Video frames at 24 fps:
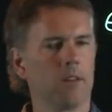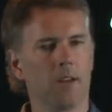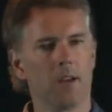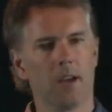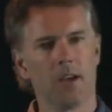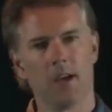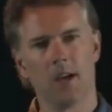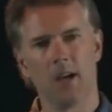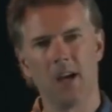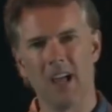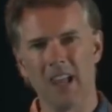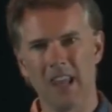
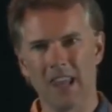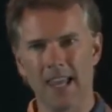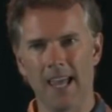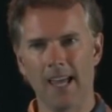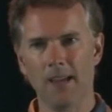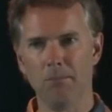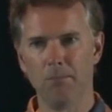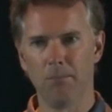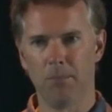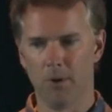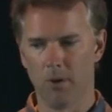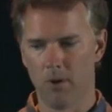Okay, a
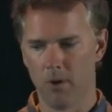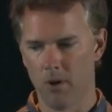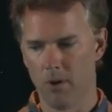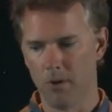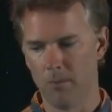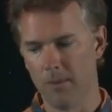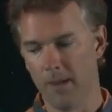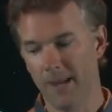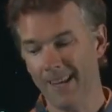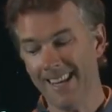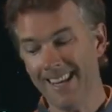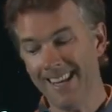light
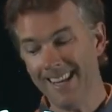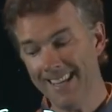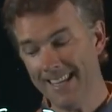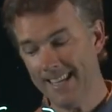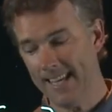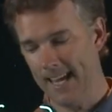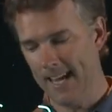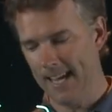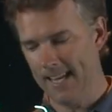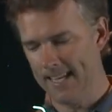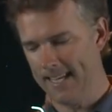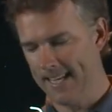bulb, an
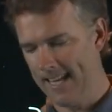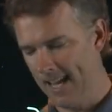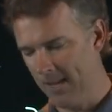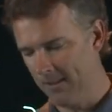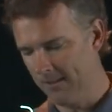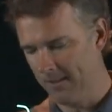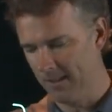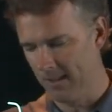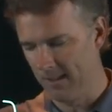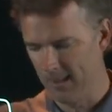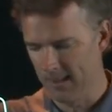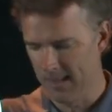
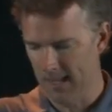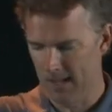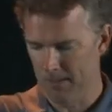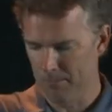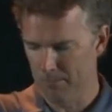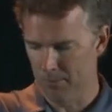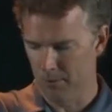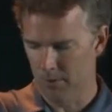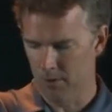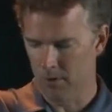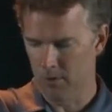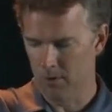incandescent
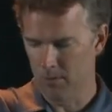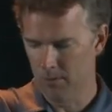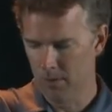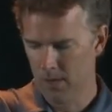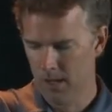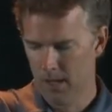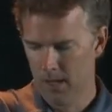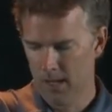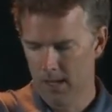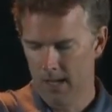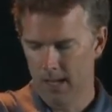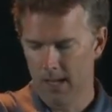light bulb,
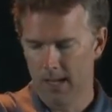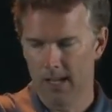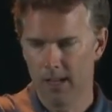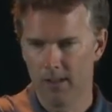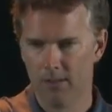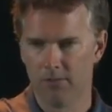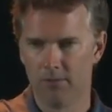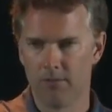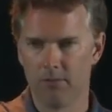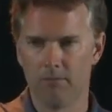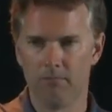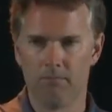
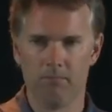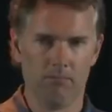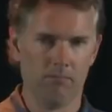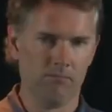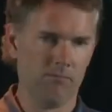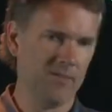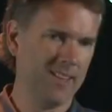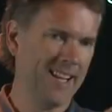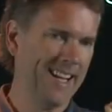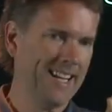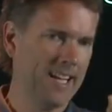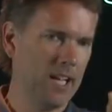is
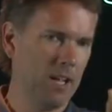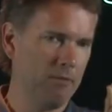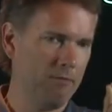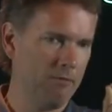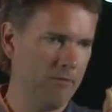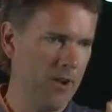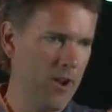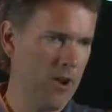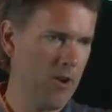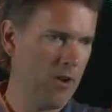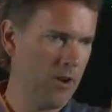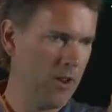like a
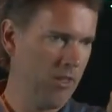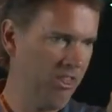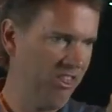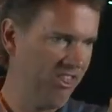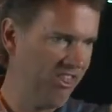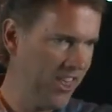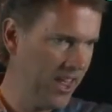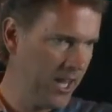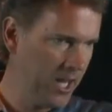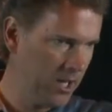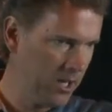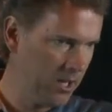very
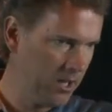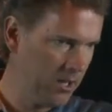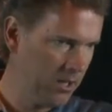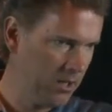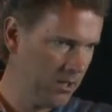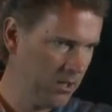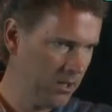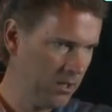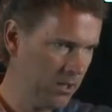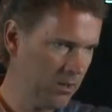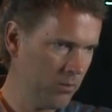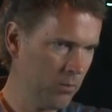thin
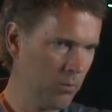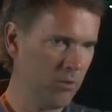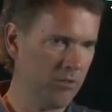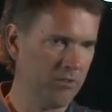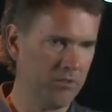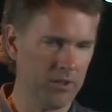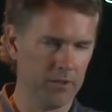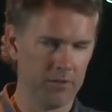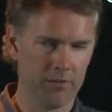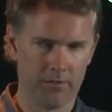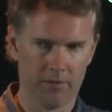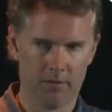
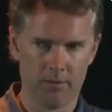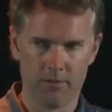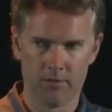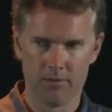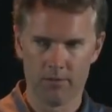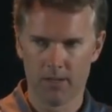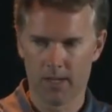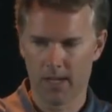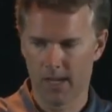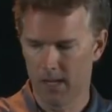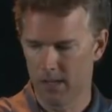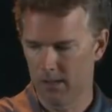resistor.
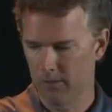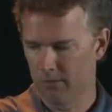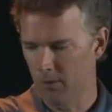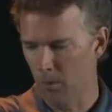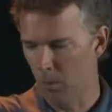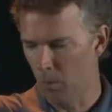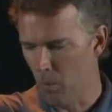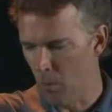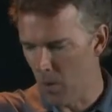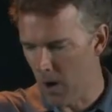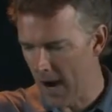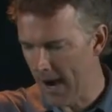Okay, it's a
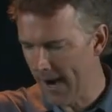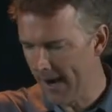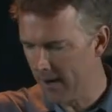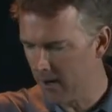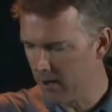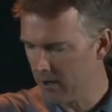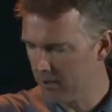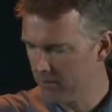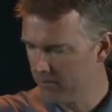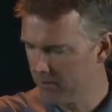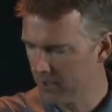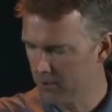
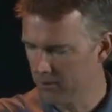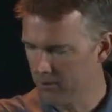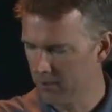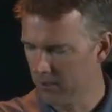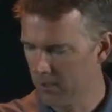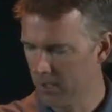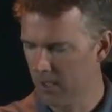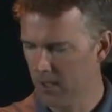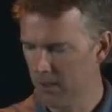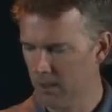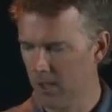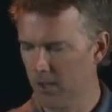wire
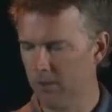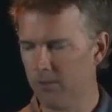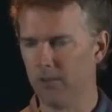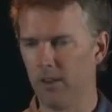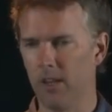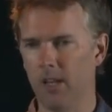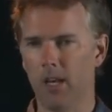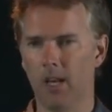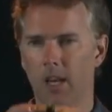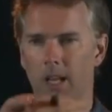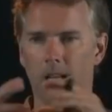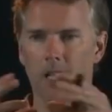essentially that's
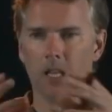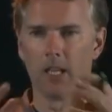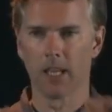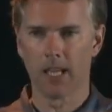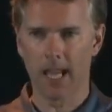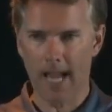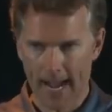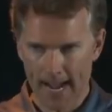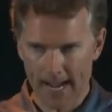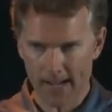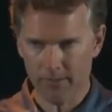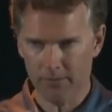in a
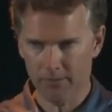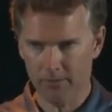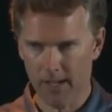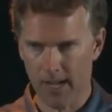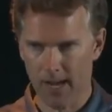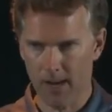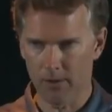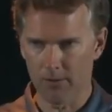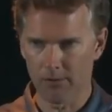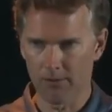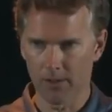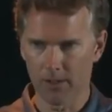glass
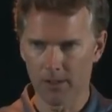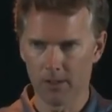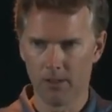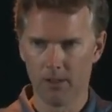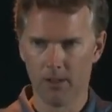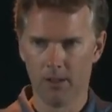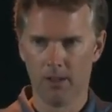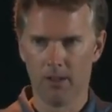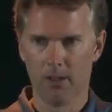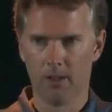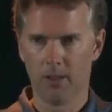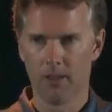housing
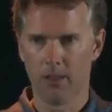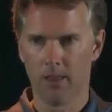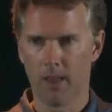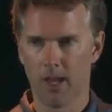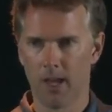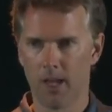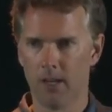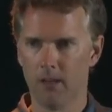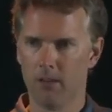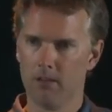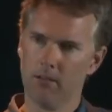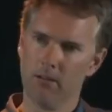
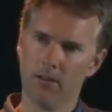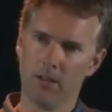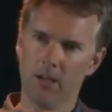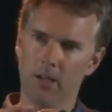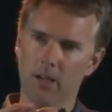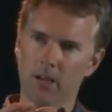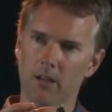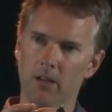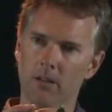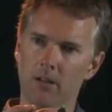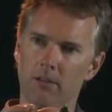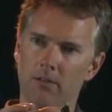that
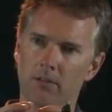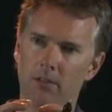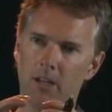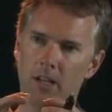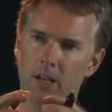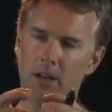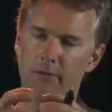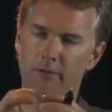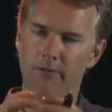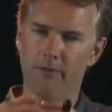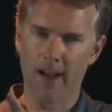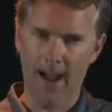is
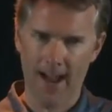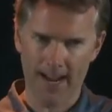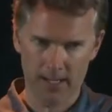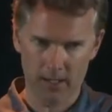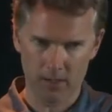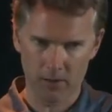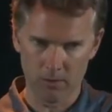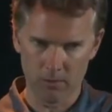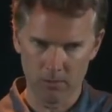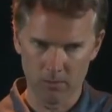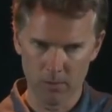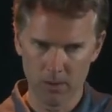in a
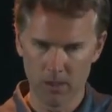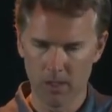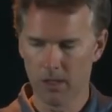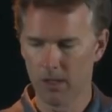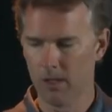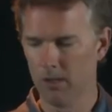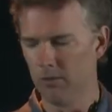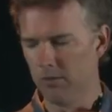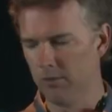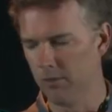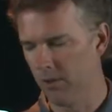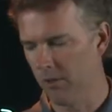vacuum
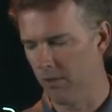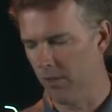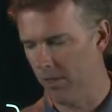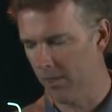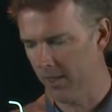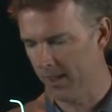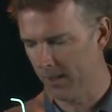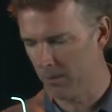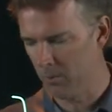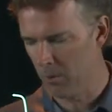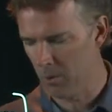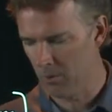and so the
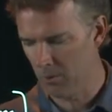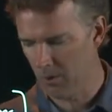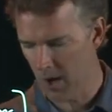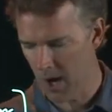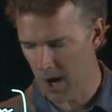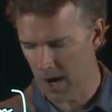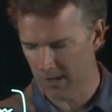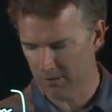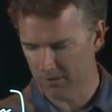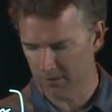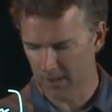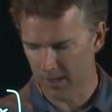thing won't
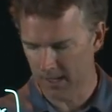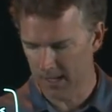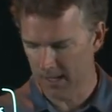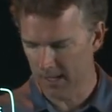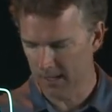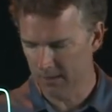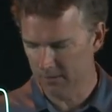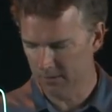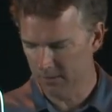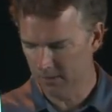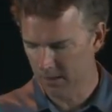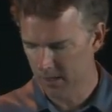
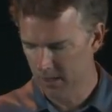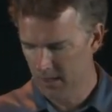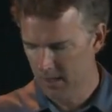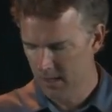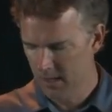oxidize.